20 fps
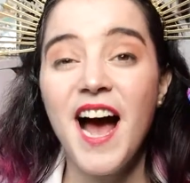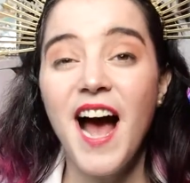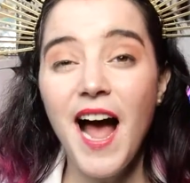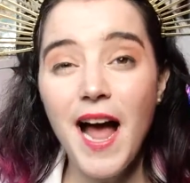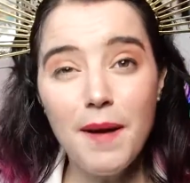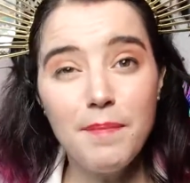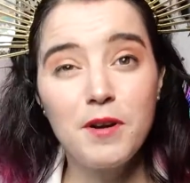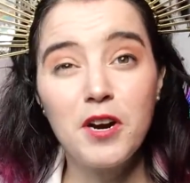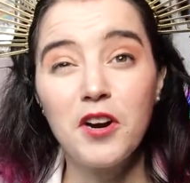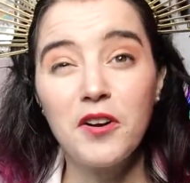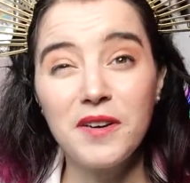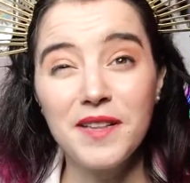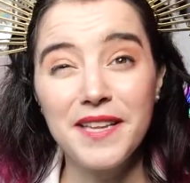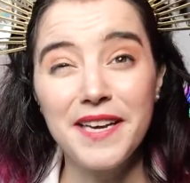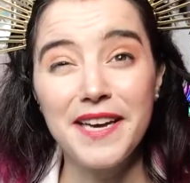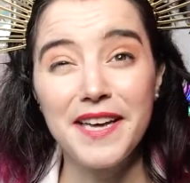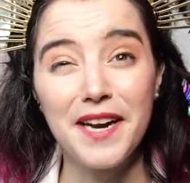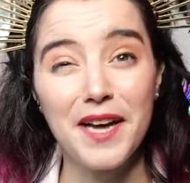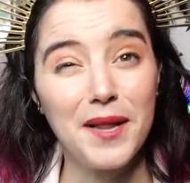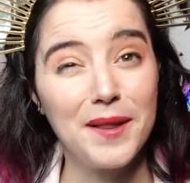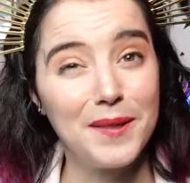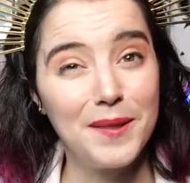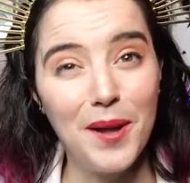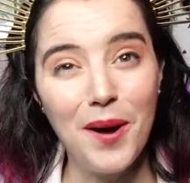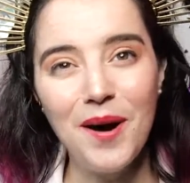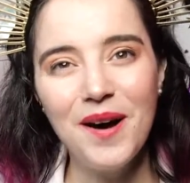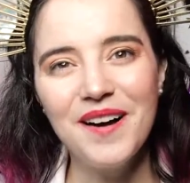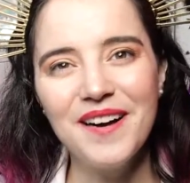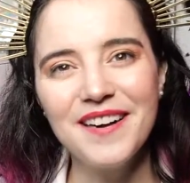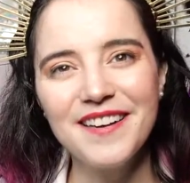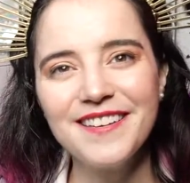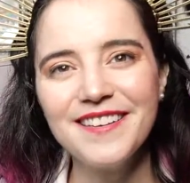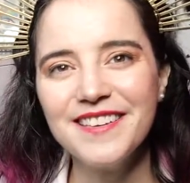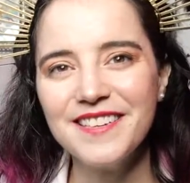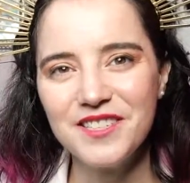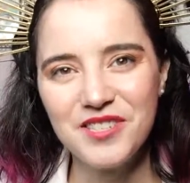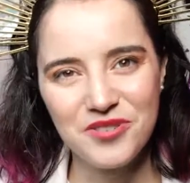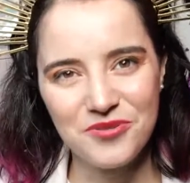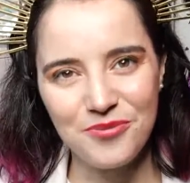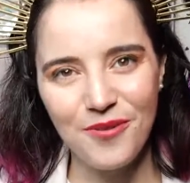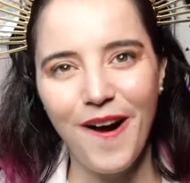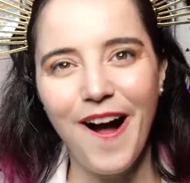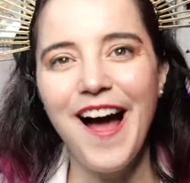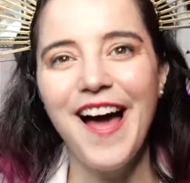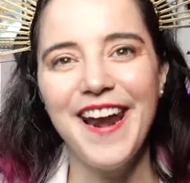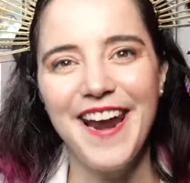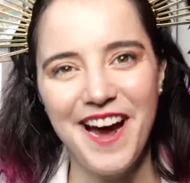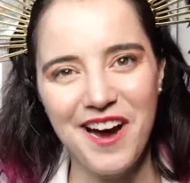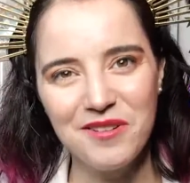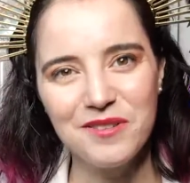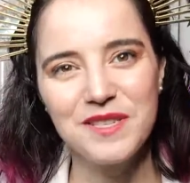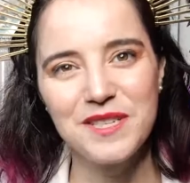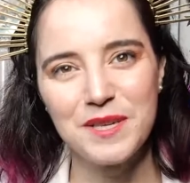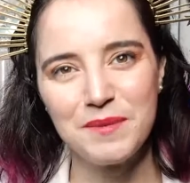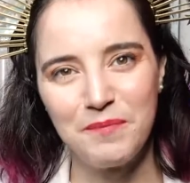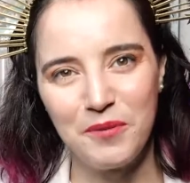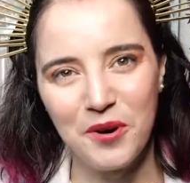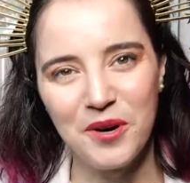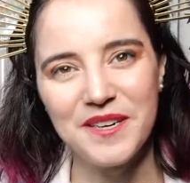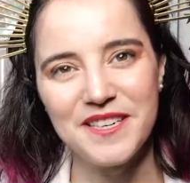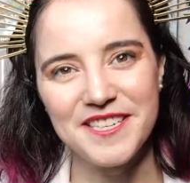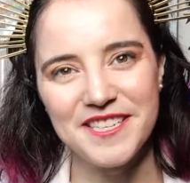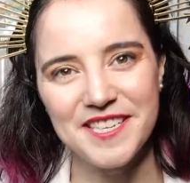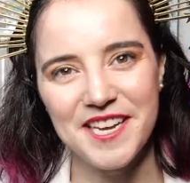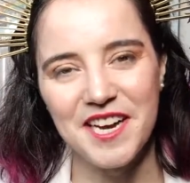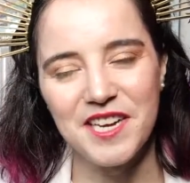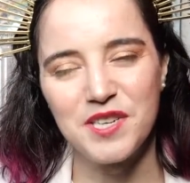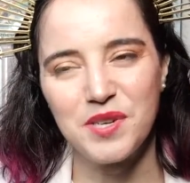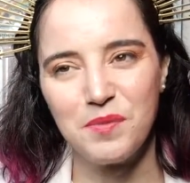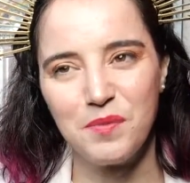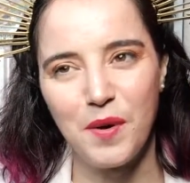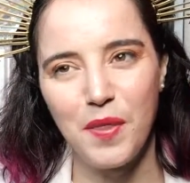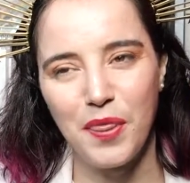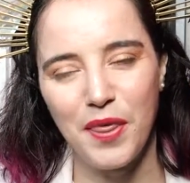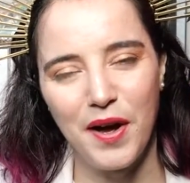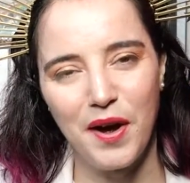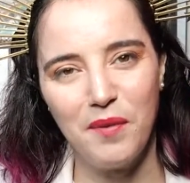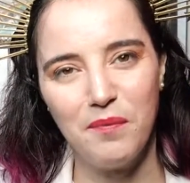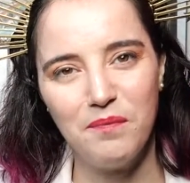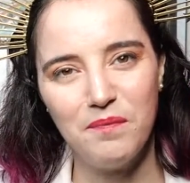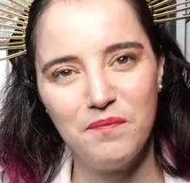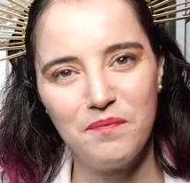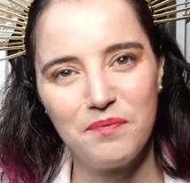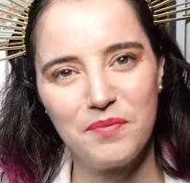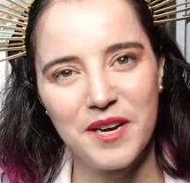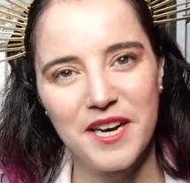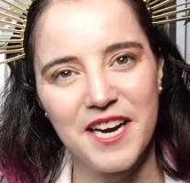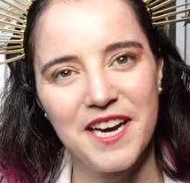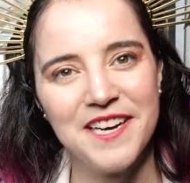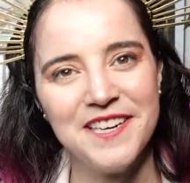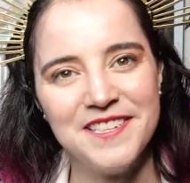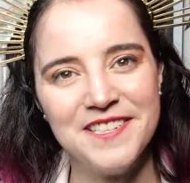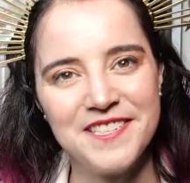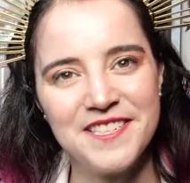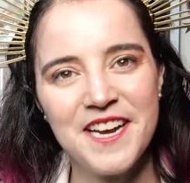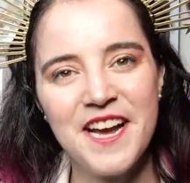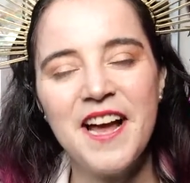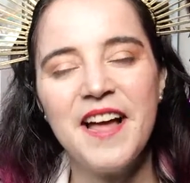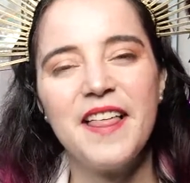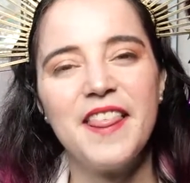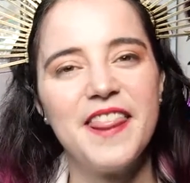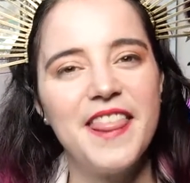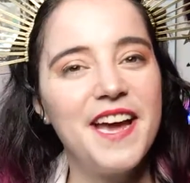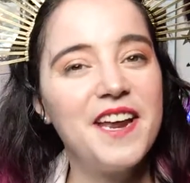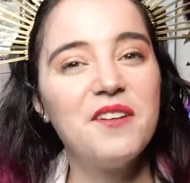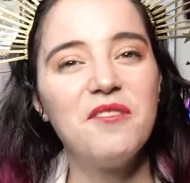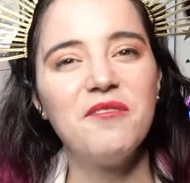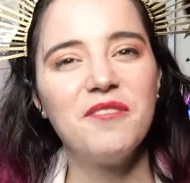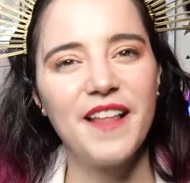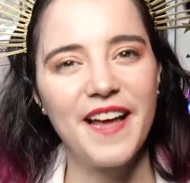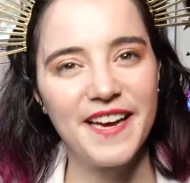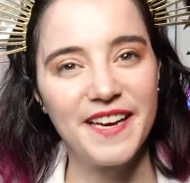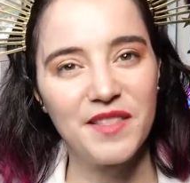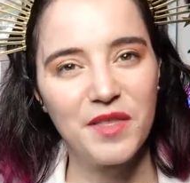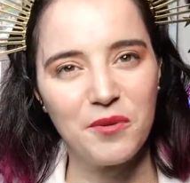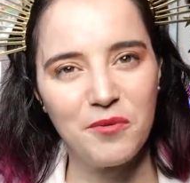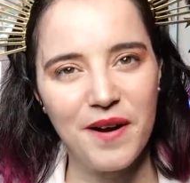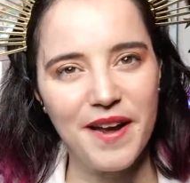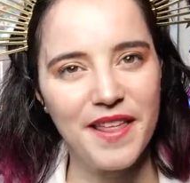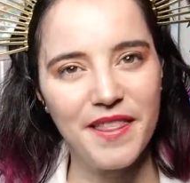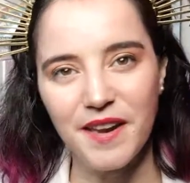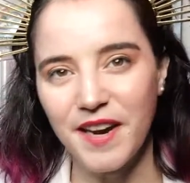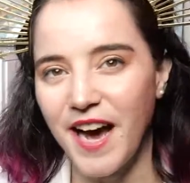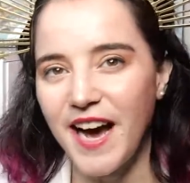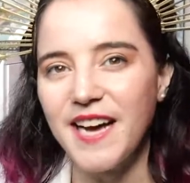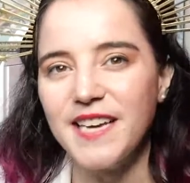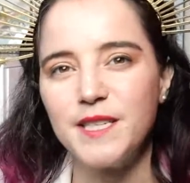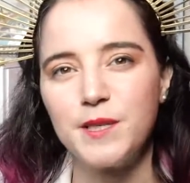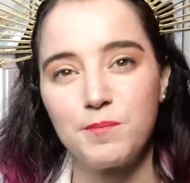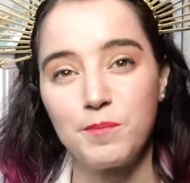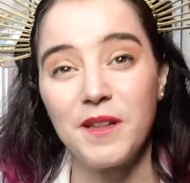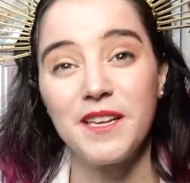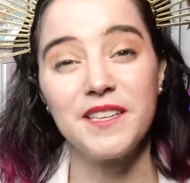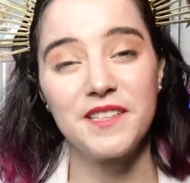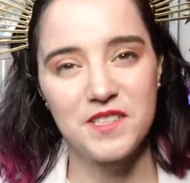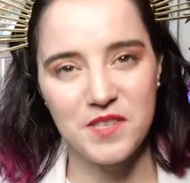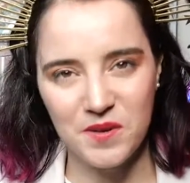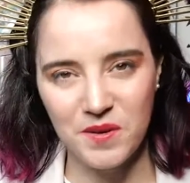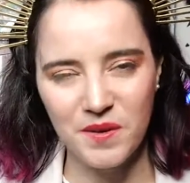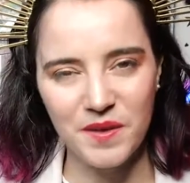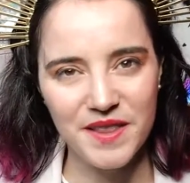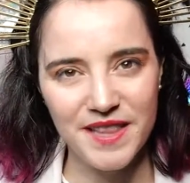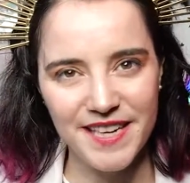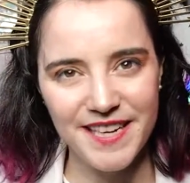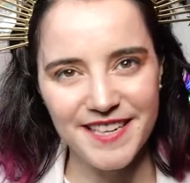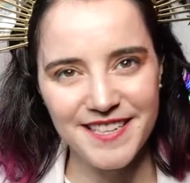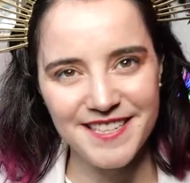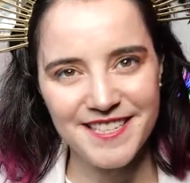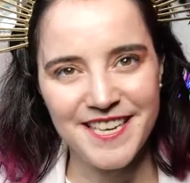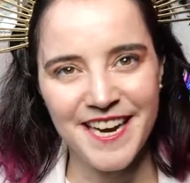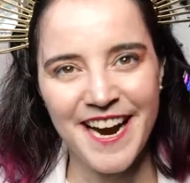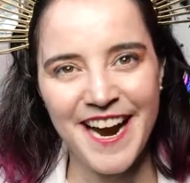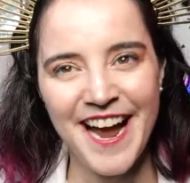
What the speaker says: I'm currently in a long, drawn-out support discussion with them because they don't like the way that I split certain things,